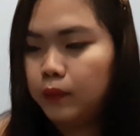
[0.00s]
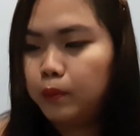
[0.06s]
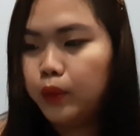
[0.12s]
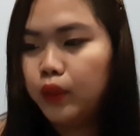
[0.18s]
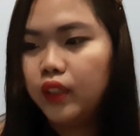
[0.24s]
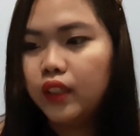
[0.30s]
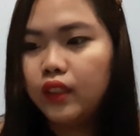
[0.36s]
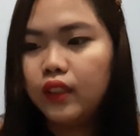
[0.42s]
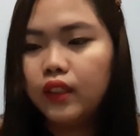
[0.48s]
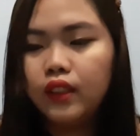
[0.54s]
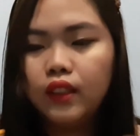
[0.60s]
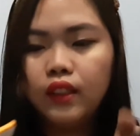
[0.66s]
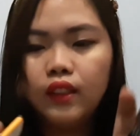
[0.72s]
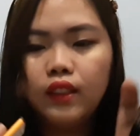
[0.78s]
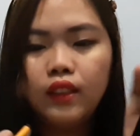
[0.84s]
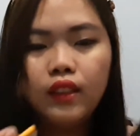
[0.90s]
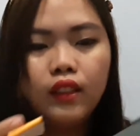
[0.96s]
put it
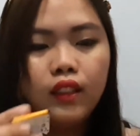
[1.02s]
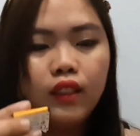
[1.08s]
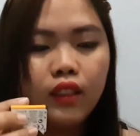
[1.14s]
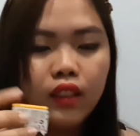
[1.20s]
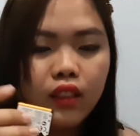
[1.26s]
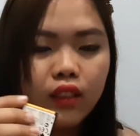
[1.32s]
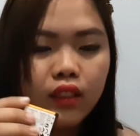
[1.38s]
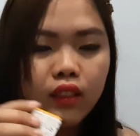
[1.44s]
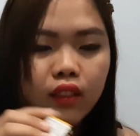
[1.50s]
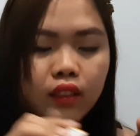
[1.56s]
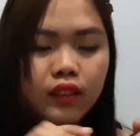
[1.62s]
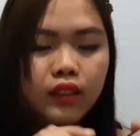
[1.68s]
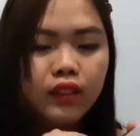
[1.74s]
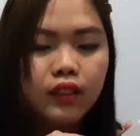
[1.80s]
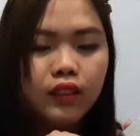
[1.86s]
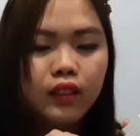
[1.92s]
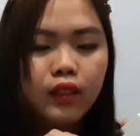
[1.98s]
here,
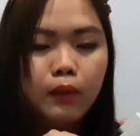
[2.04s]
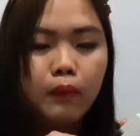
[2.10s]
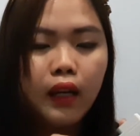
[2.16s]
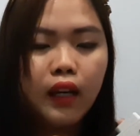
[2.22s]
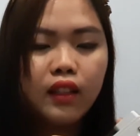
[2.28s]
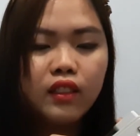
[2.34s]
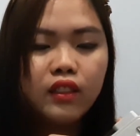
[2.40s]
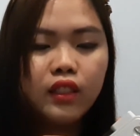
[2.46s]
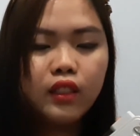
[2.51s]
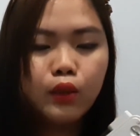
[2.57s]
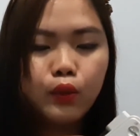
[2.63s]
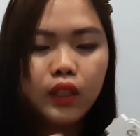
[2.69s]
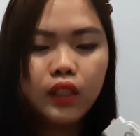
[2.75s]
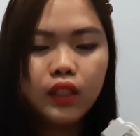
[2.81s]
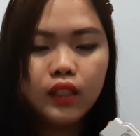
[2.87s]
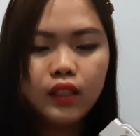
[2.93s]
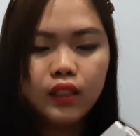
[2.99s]
battery
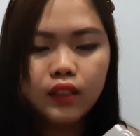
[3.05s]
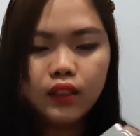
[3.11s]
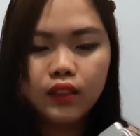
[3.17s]
quickly.